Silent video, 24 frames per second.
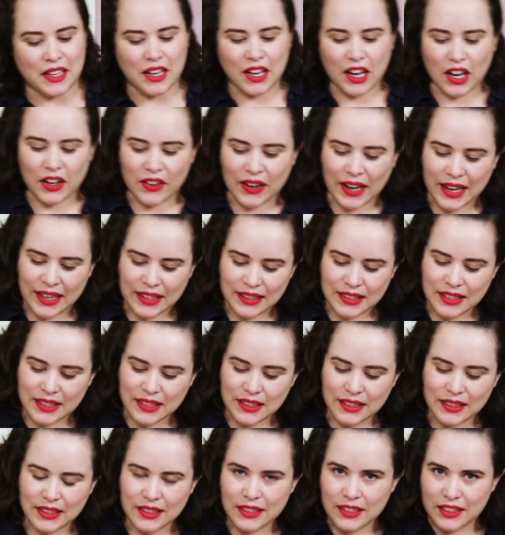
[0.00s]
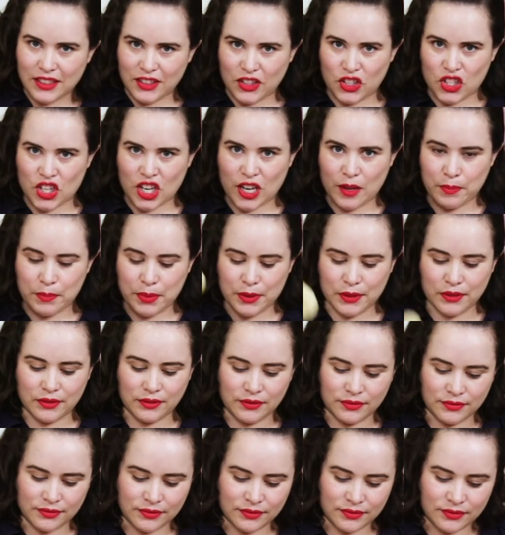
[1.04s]
All right, chip,
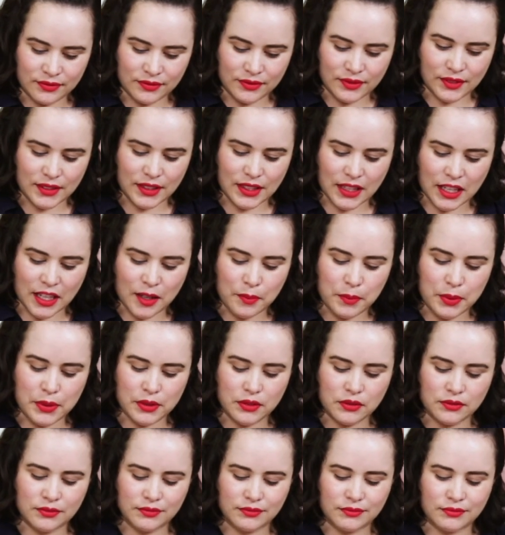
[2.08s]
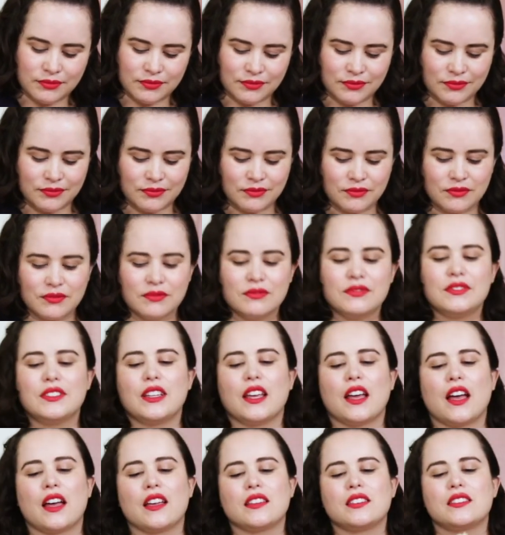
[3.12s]
dip,
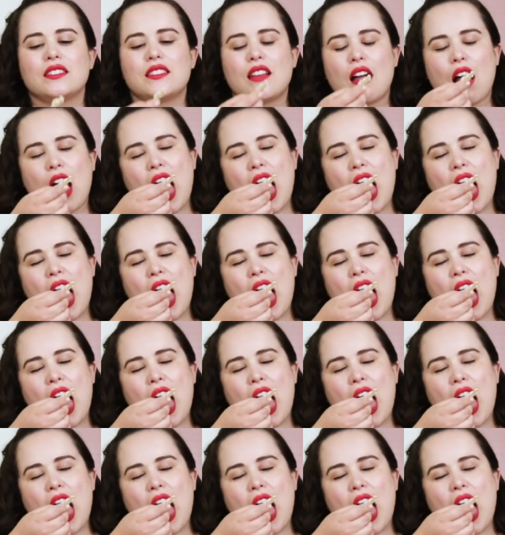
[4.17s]
yes.